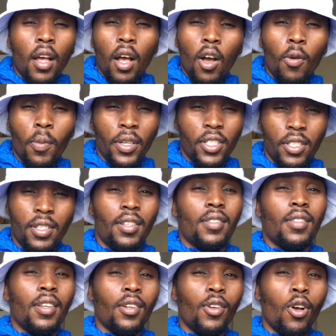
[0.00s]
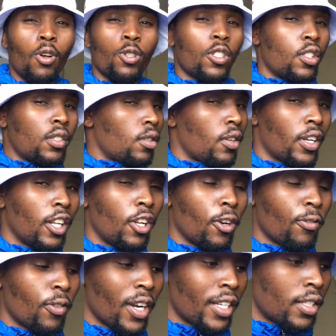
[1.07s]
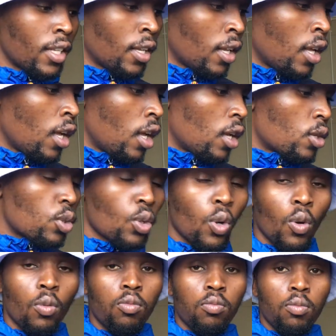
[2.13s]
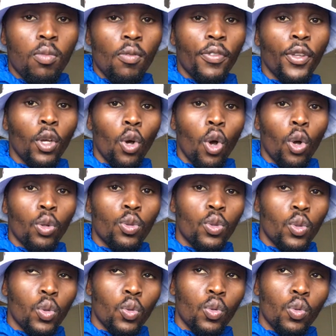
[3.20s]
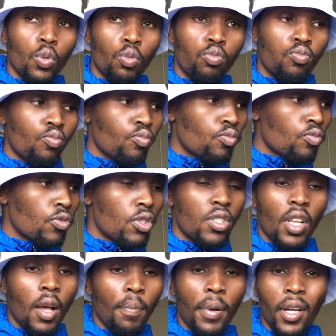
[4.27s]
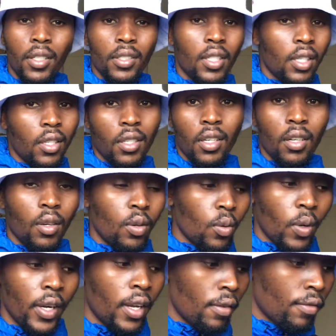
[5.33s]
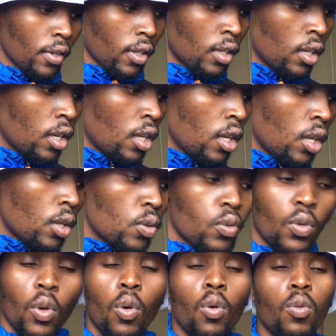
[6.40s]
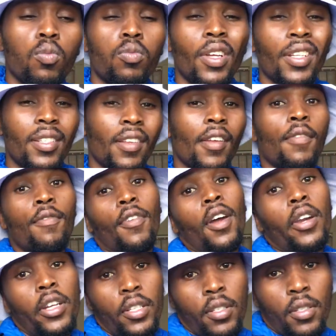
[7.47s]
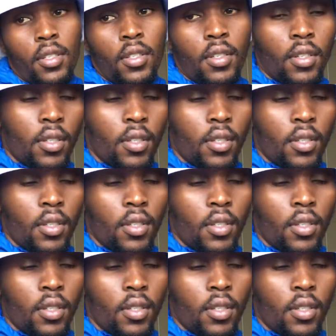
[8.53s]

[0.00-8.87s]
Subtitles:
How much does that cost? Not a lot, right? So moving on to supper, dinner, or whatever. So it varies.